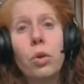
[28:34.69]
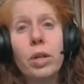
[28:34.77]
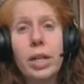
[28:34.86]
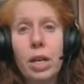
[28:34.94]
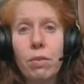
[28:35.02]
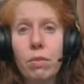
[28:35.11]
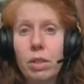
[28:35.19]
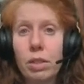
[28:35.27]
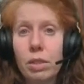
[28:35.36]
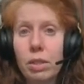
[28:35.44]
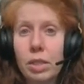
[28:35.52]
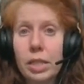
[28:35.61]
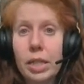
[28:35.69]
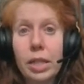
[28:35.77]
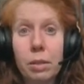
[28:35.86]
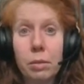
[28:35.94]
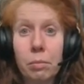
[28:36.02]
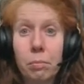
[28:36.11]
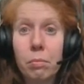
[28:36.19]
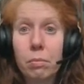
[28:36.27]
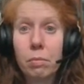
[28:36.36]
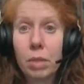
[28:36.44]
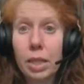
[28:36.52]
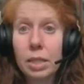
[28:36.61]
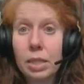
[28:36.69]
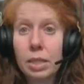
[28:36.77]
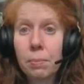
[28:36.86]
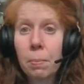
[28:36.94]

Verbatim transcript: in heaven taking place.